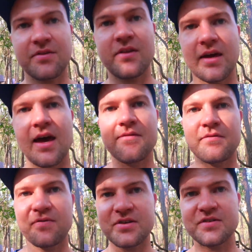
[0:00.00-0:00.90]
Nothing like
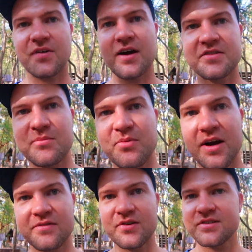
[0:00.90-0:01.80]
having french fries for
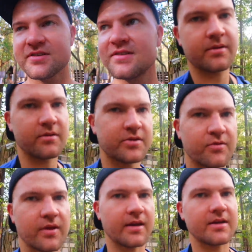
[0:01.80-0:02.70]
breakfast. They're
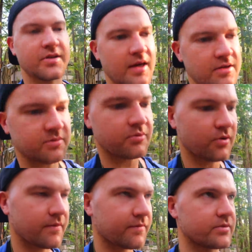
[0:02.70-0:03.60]
doing like an educational
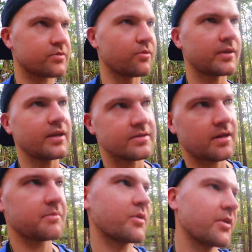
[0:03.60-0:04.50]
program for the school kids.
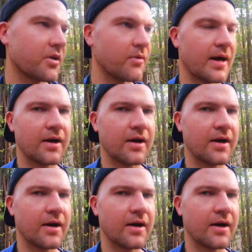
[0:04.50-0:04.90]
Then I'm gonna go